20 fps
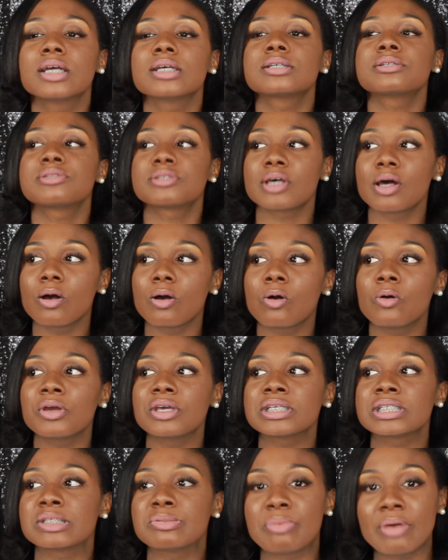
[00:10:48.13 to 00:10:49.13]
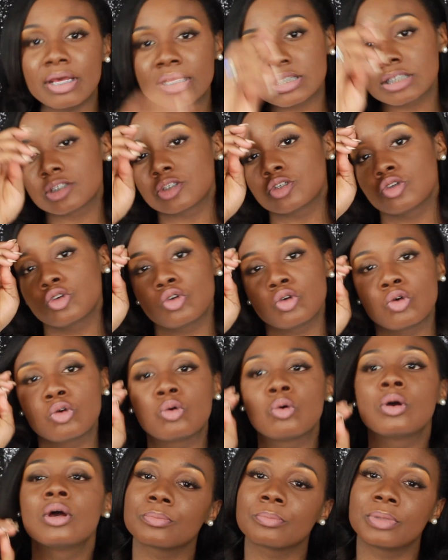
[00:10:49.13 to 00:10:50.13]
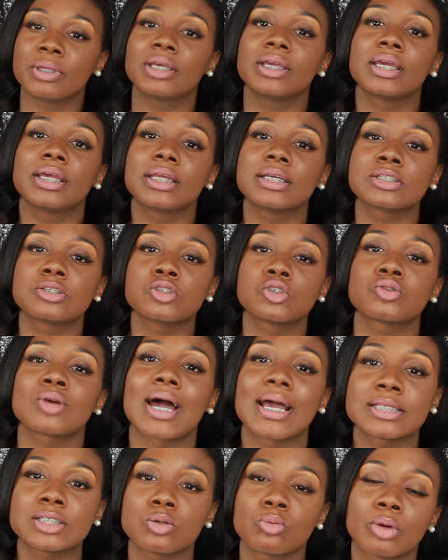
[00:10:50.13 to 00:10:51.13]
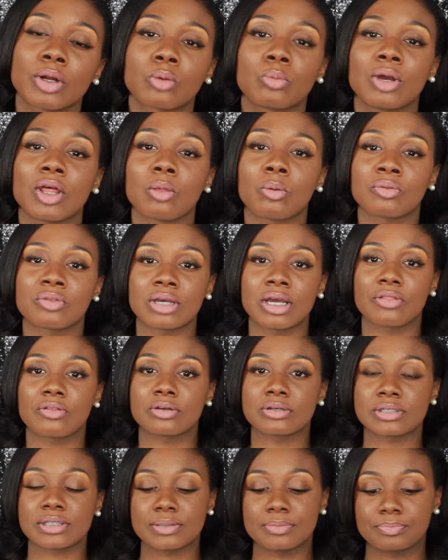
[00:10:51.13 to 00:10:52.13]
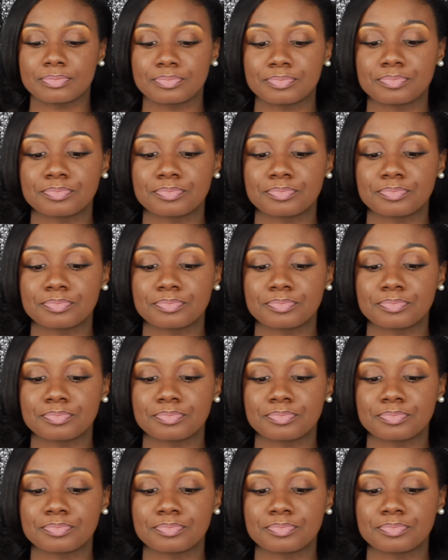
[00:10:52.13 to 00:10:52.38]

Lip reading: So it's best to beginning to try to work well with others.